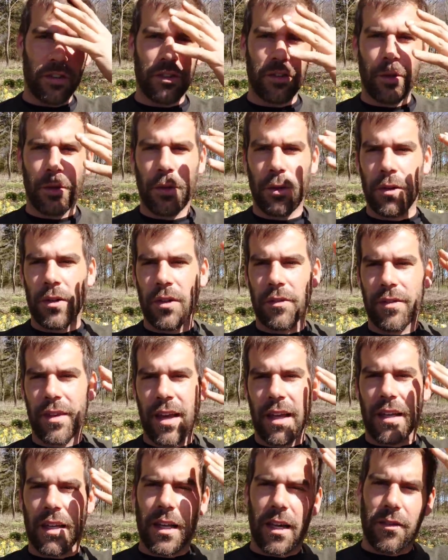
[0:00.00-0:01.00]
soul, of
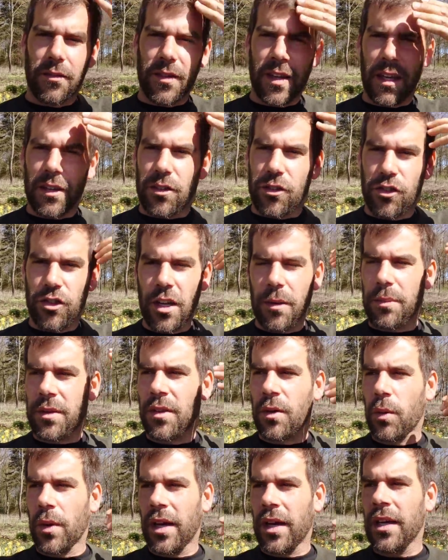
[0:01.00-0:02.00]
that love, gets
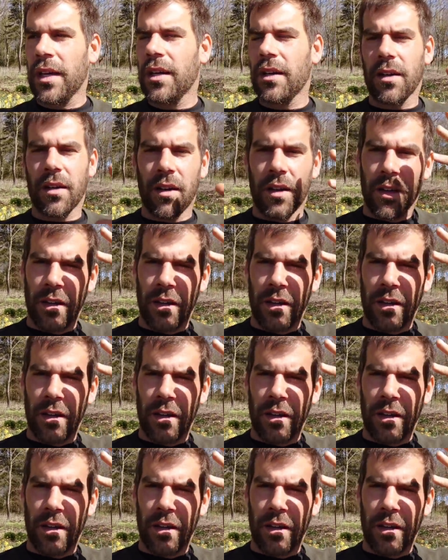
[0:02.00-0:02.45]
chipped away